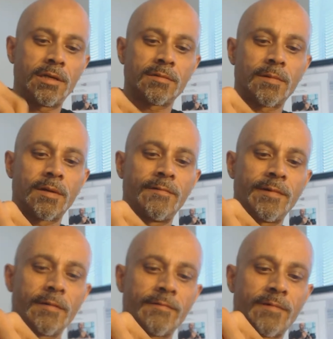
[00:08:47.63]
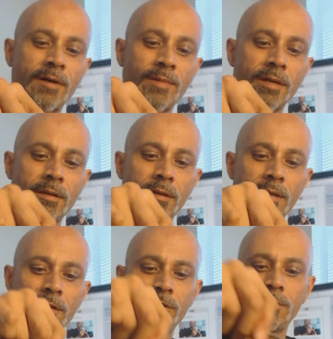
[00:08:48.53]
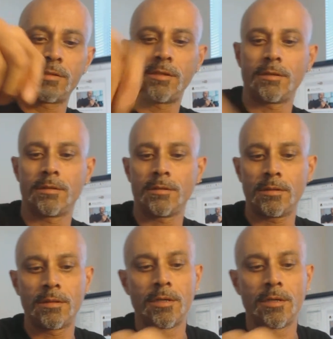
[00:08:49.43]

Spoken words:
I just want to verify my connections here.